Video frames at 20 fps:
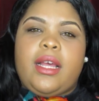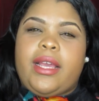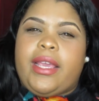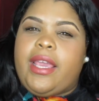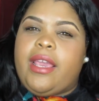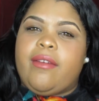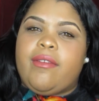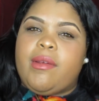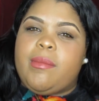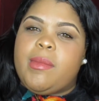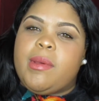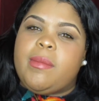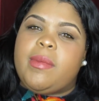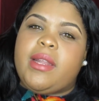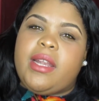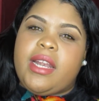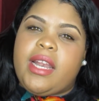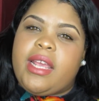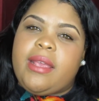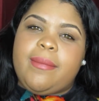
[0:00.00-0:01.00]
can't remember
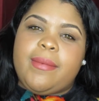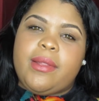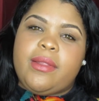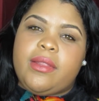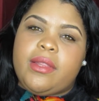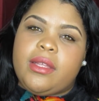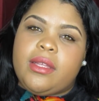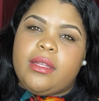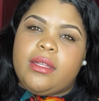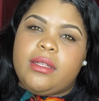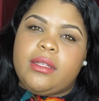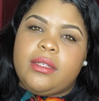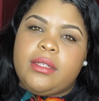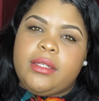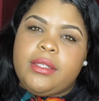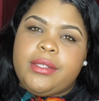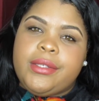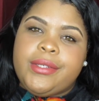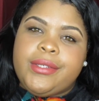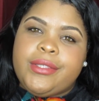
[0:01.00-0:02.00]
the name of the
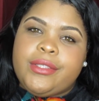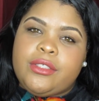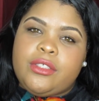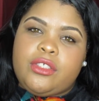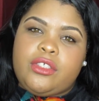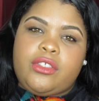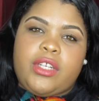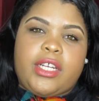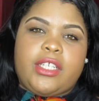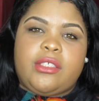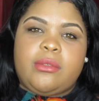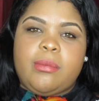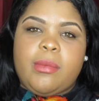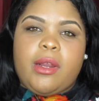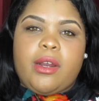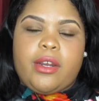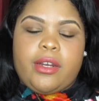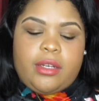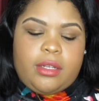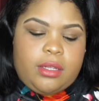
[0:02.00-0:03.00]
stretch
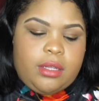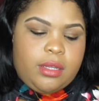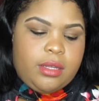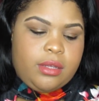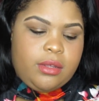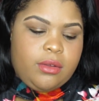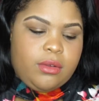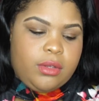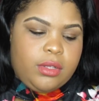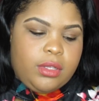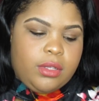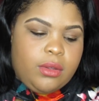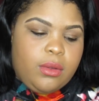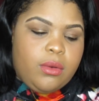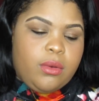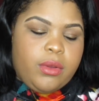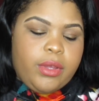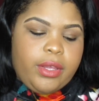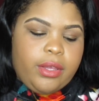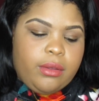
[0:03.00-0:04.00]
mark or the
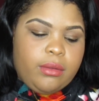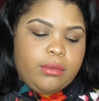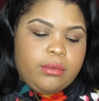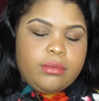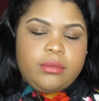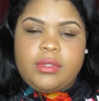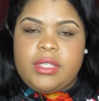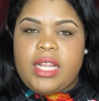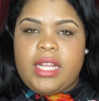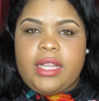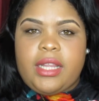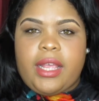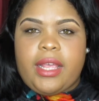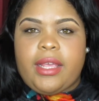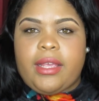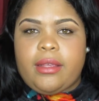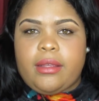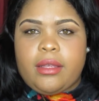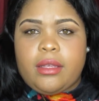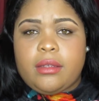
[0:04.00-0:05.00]
oil that they
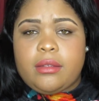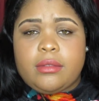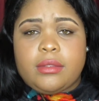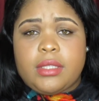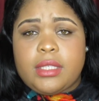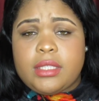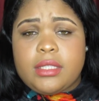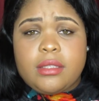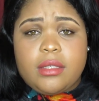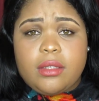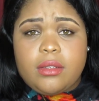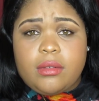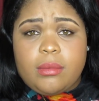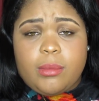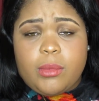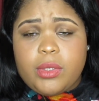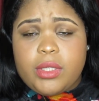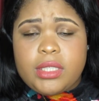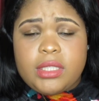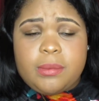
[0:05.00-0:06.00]
use. It's a little
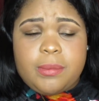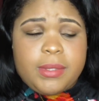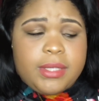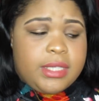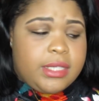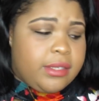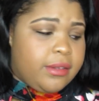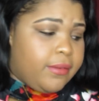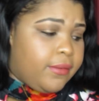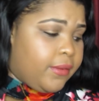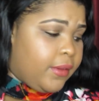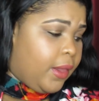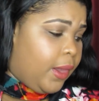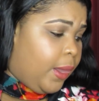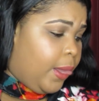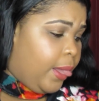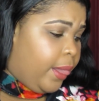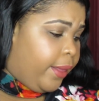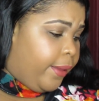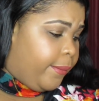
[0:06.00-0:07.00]
more expensive,
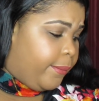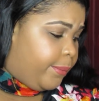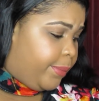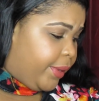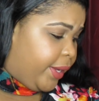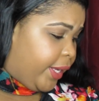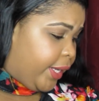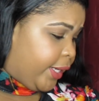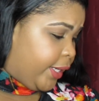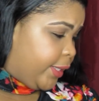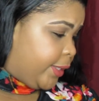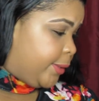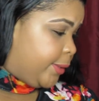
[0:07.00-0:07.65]
but